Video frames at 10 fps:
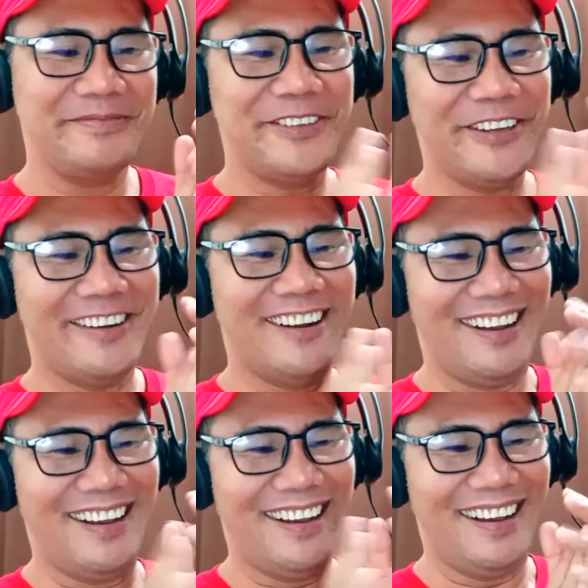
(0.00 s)

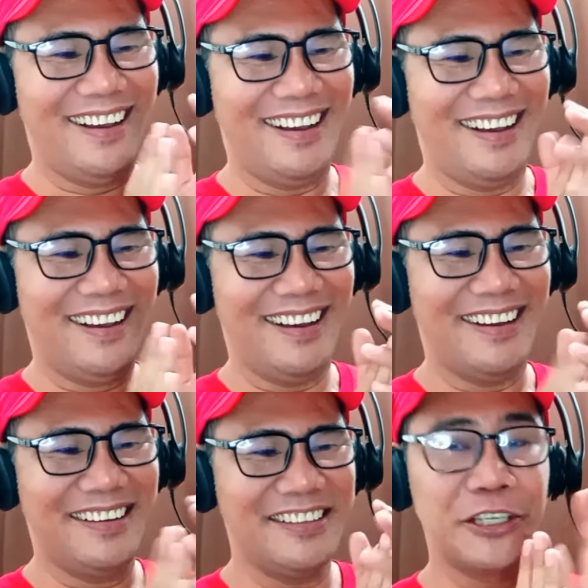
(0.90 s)

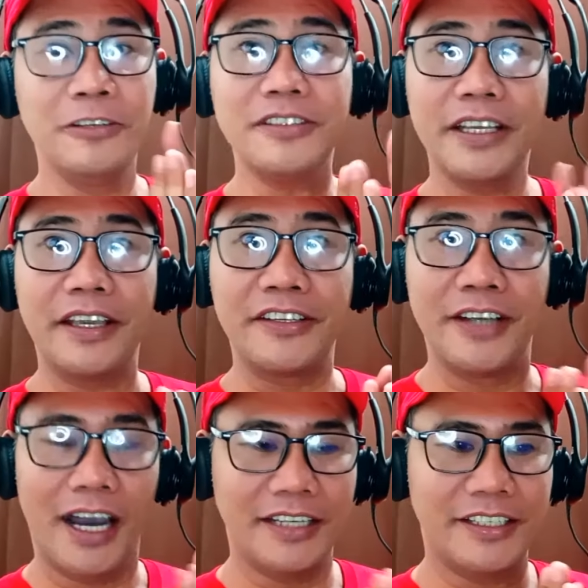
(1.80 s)
Ah, she looks like a
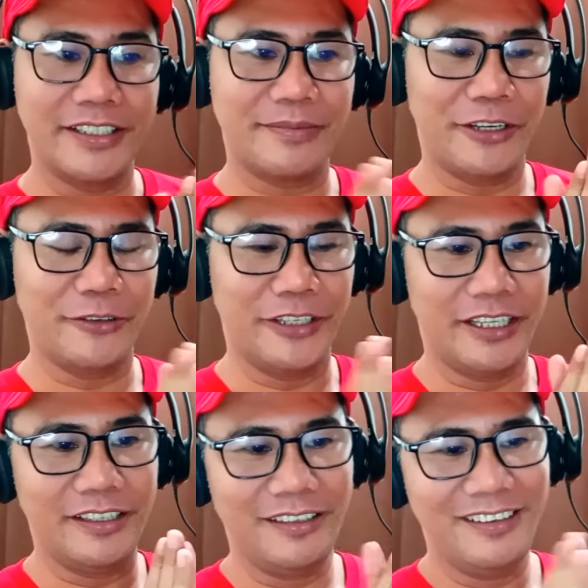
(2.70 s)
goddess, by the
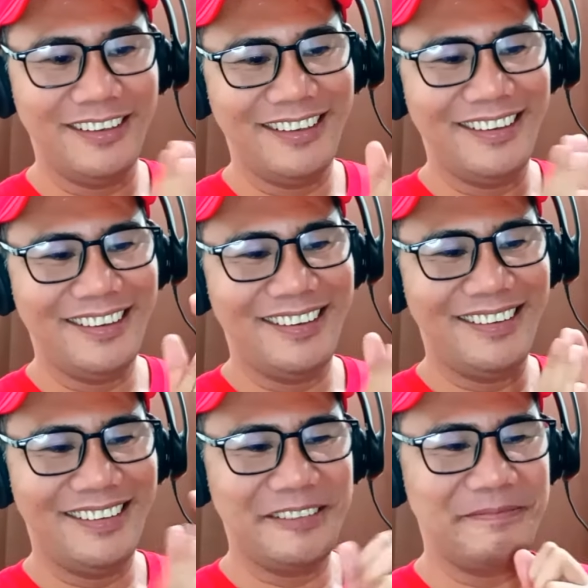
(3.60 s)
way.
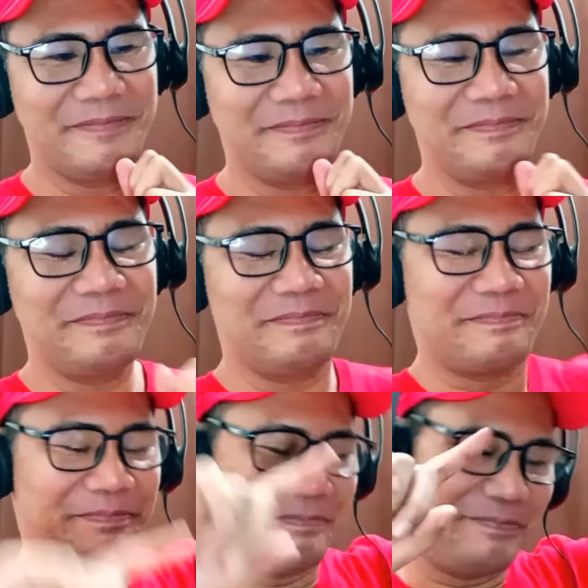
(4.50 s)
Miss Grand
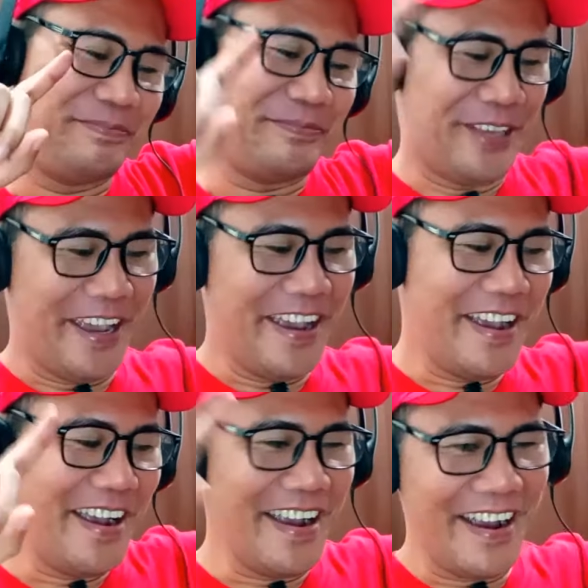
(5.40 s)
Philippines.
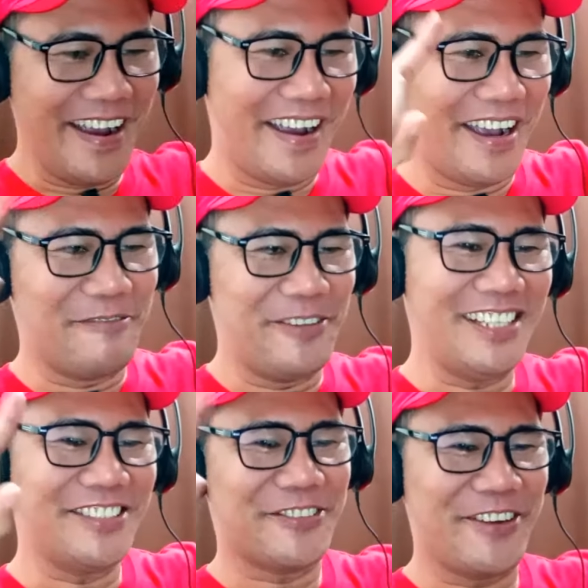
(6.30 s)
Yeah,
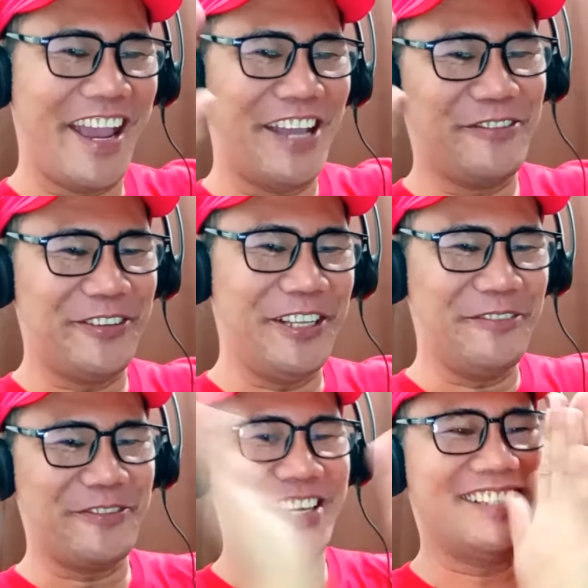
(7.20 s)
Miss Grand
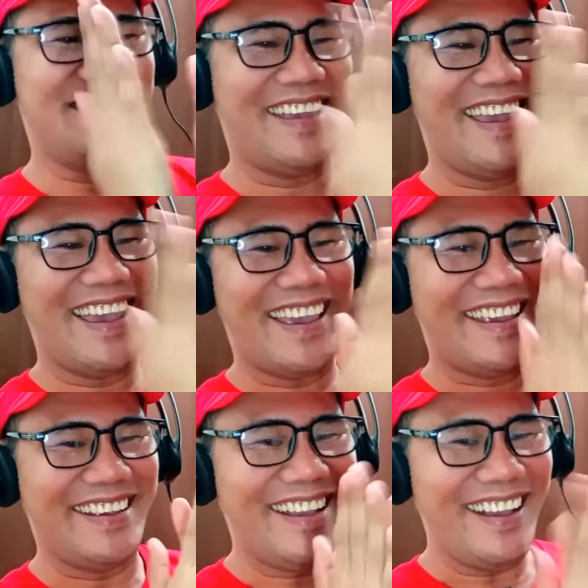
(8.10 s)
Philippines, yay!
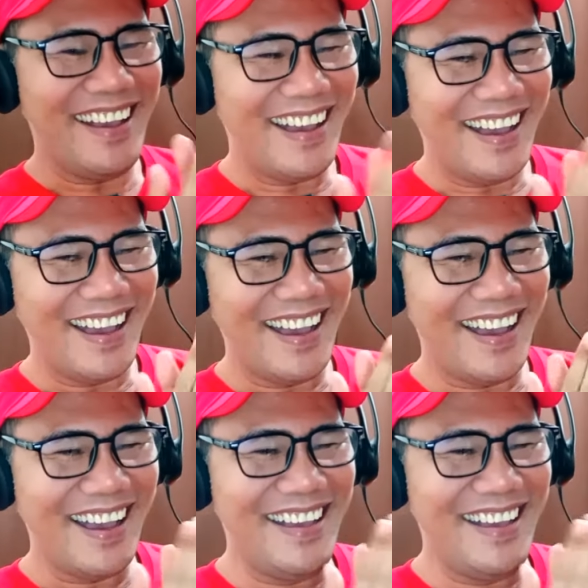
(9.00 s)
Ah!